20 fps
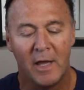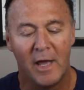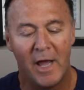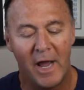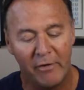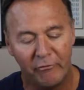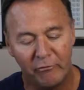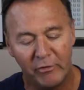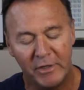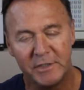
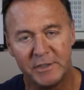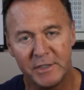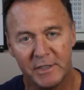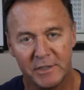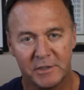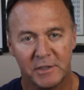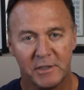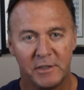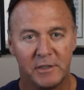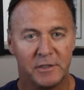Every
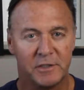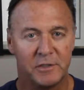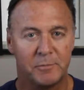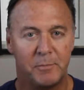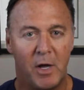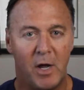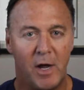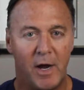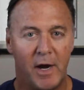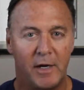disc in the
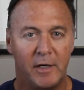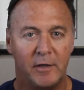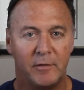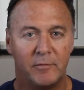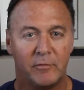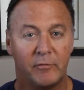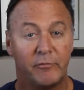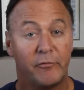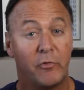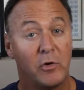spine,
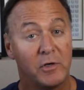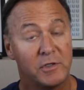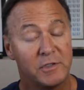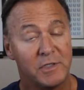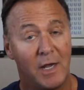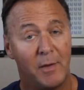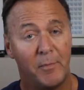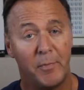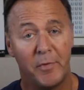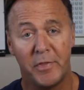for
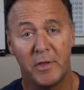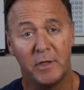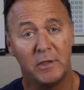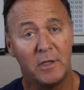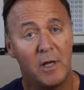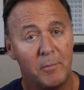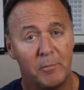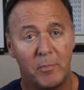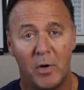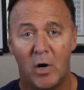example the
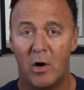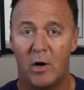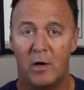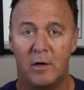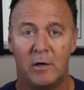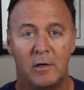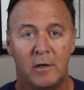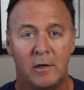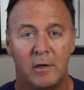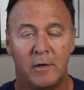
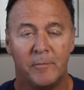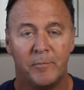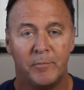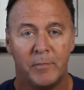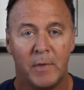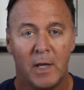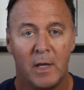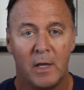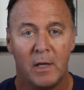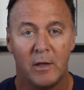lumbar,
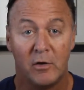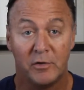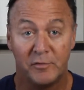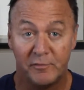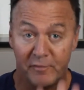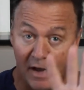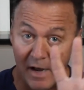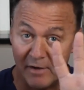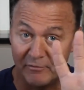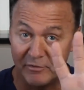there's
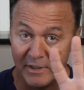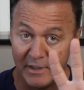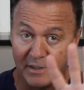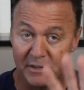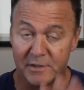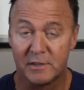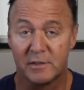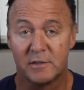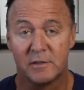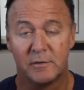five
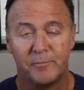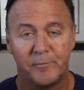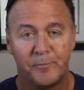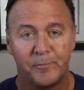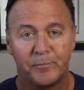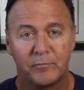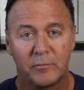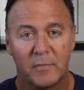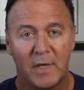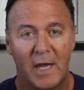discs,
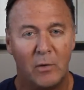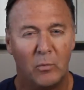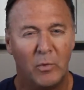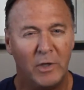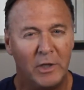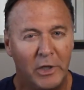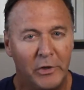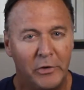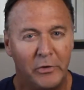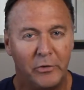and
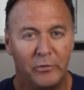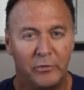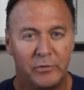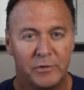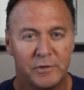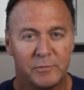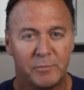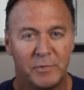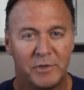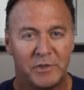we
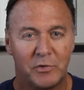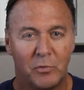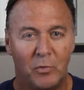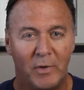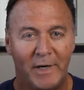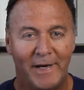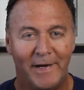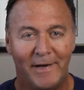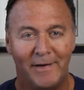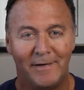lose
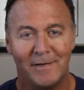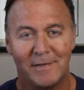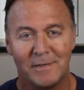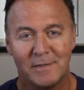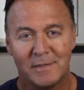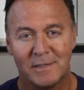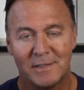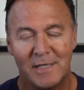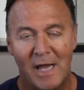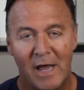between
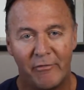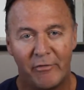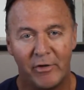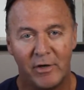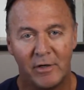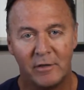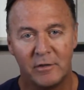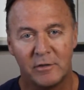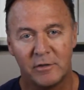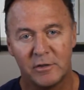
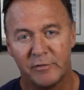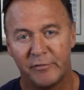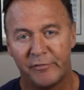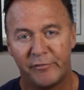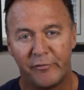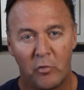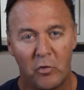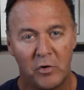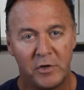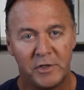seven to
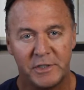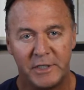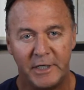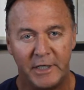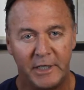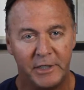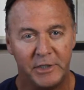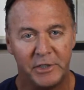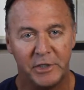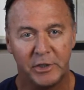
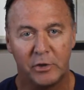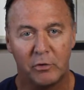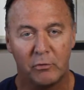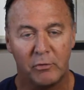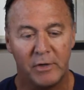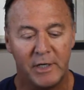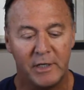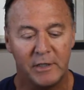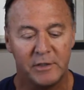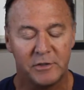fourteen
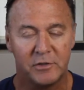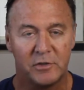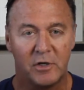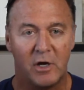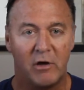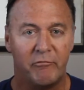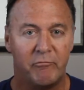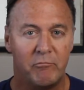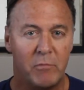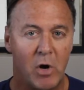degrees
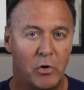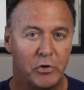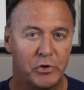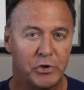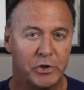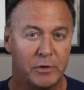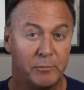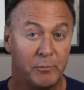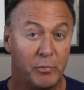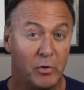of
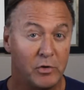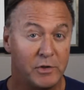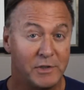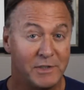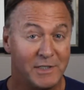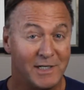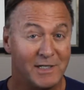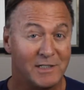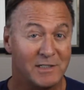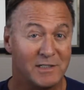motion per
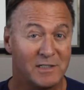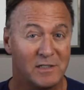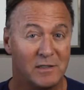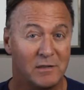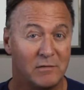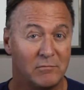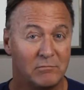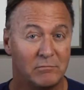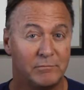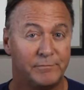disc.
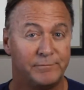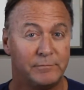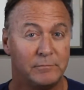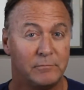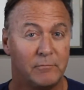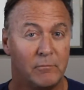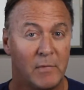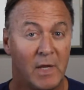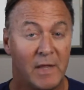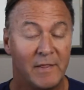
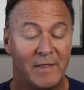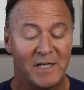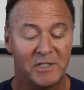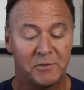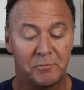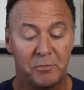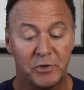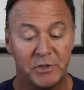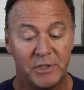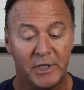That's
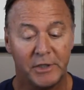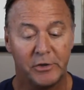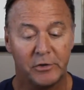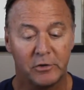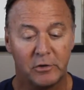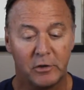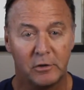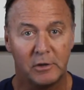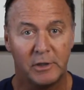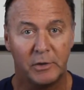
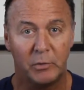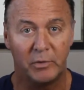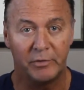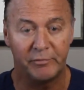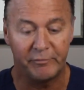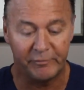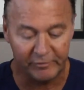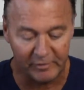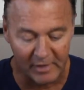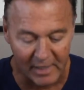particularly
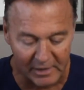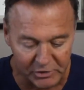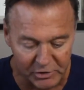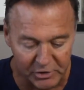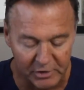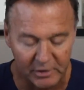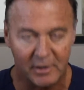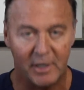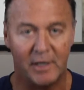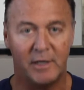with
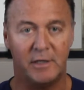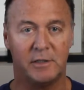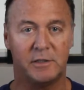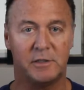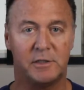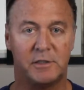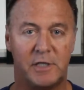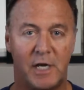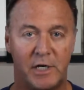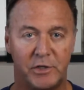flexion and
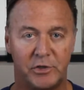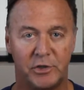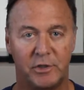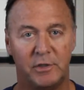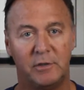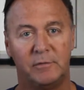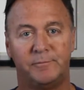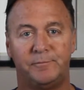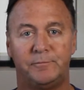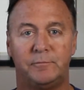
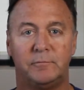extension.